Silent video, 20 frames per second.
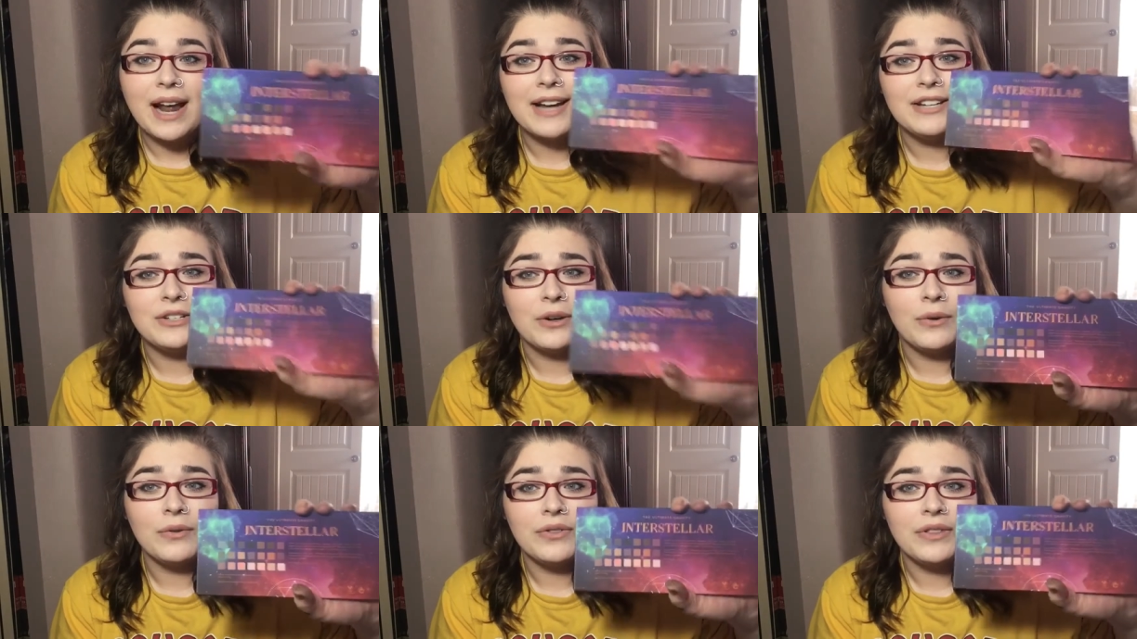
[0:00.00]
I
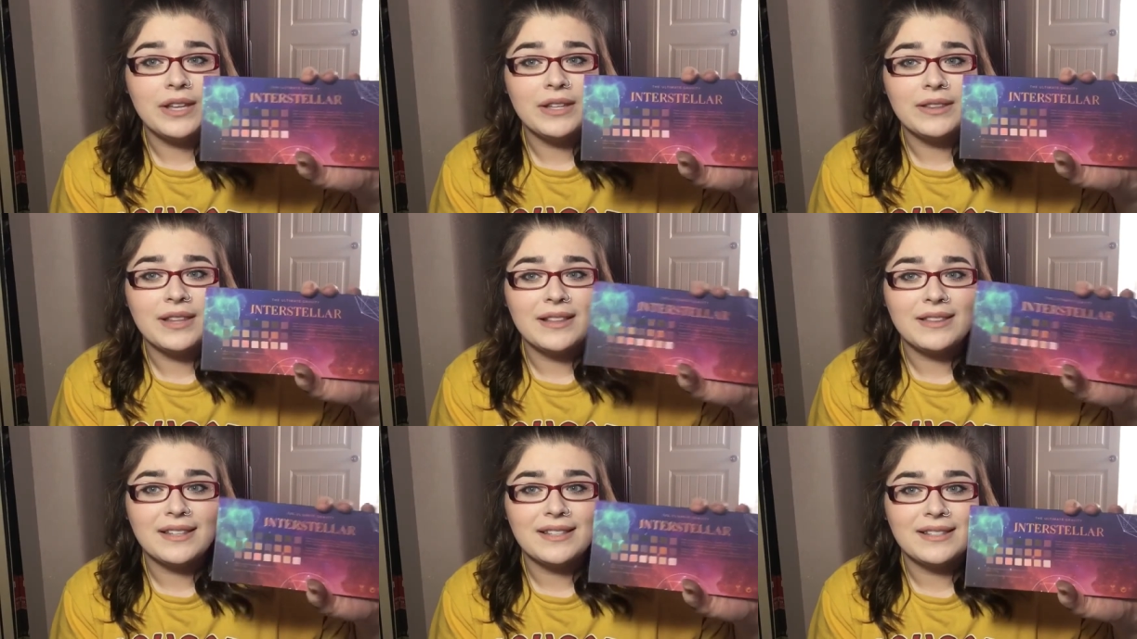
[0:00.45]
don't
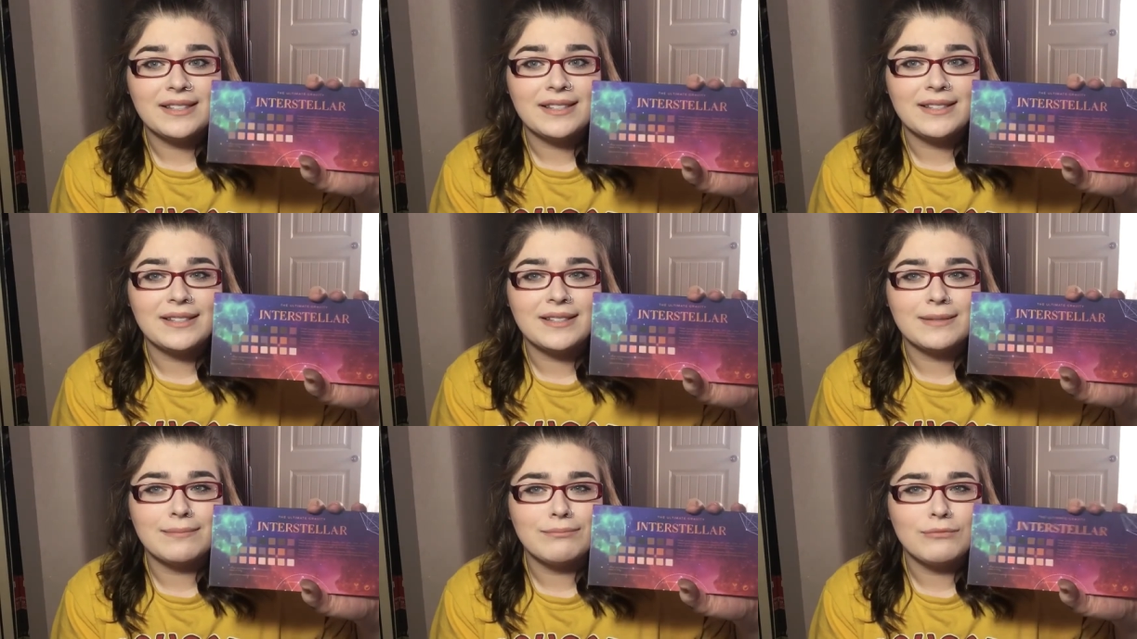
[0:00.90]
think that this
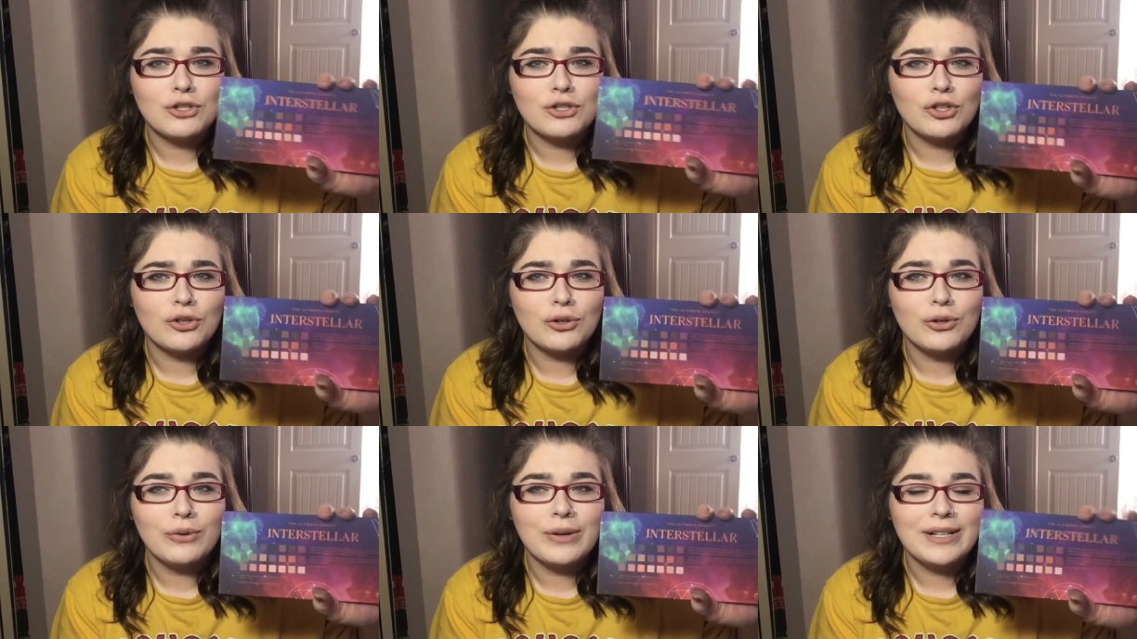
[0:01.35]
is
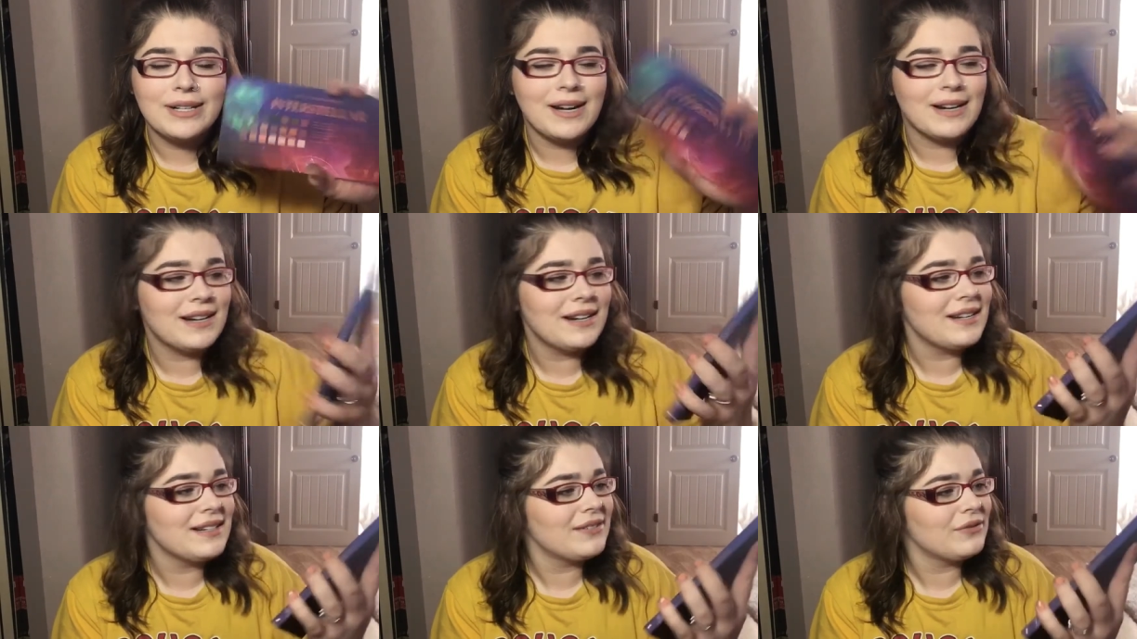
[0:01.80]
true. It
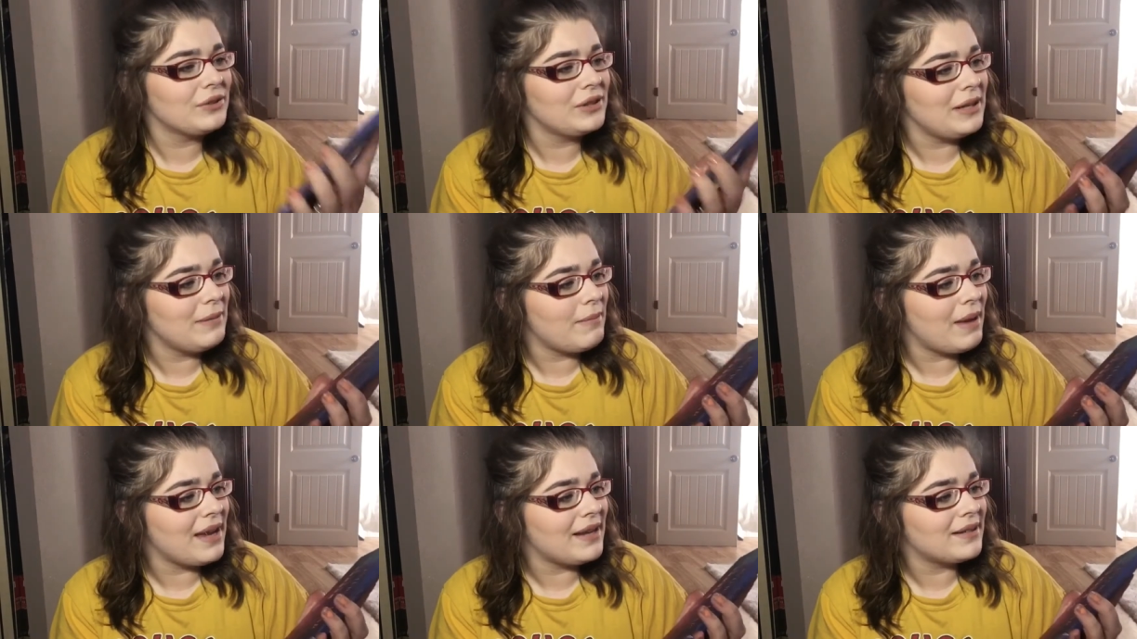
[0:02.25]
kind of doesn't
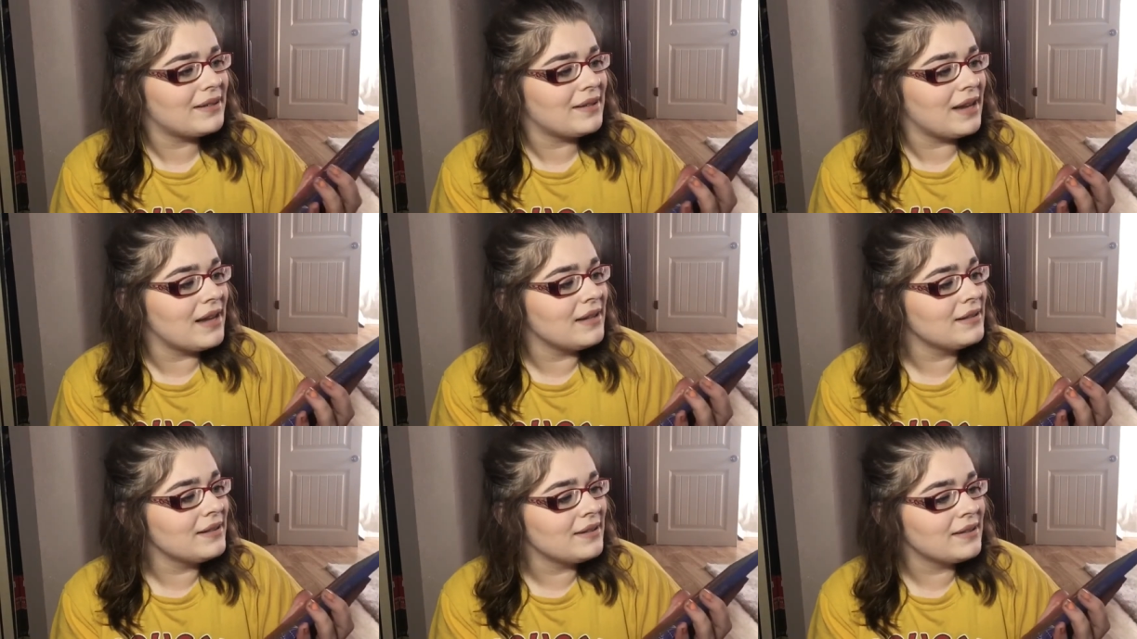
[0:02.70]
really make
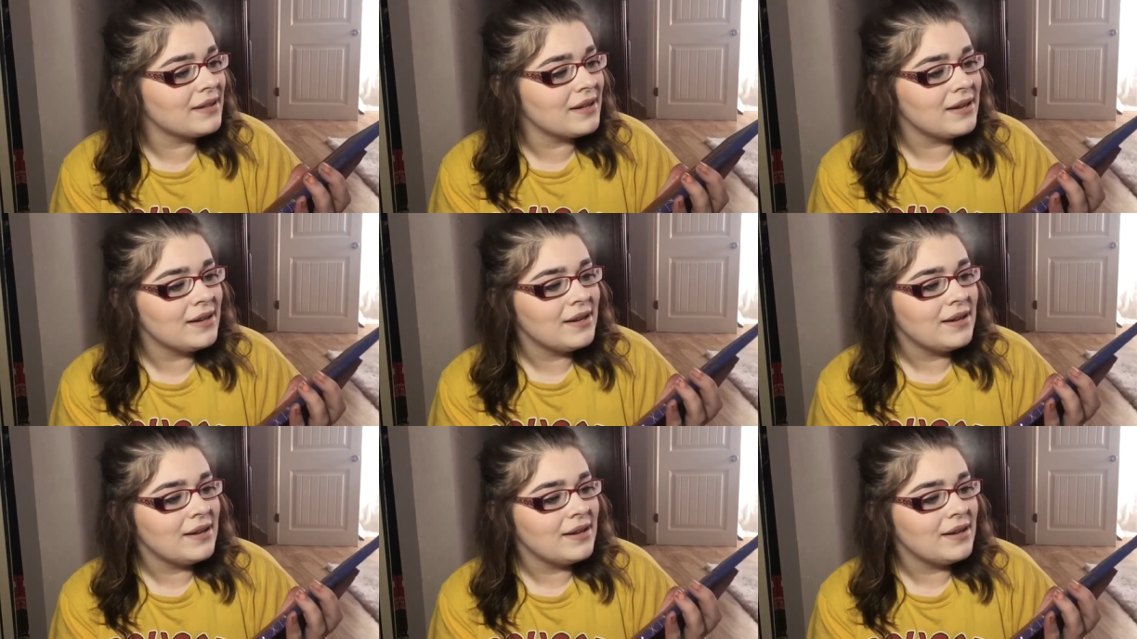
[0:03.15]
sense.